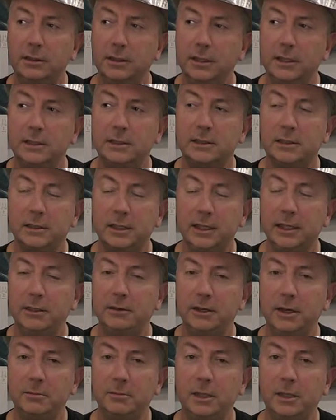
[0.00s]
it's
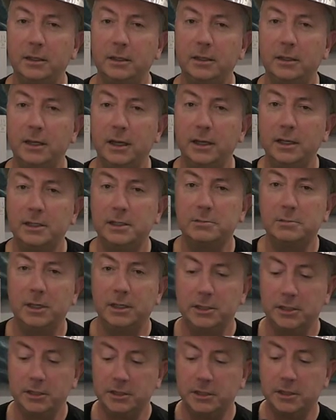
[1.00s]
lingering, but not as
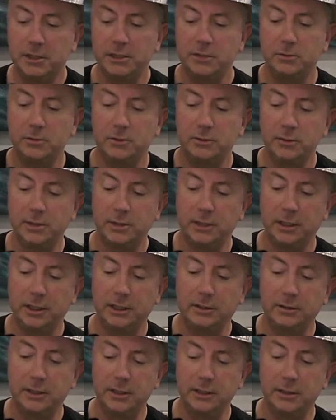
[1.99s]
much as this one was
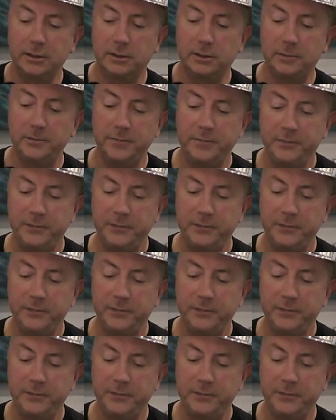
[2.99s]
lingering. So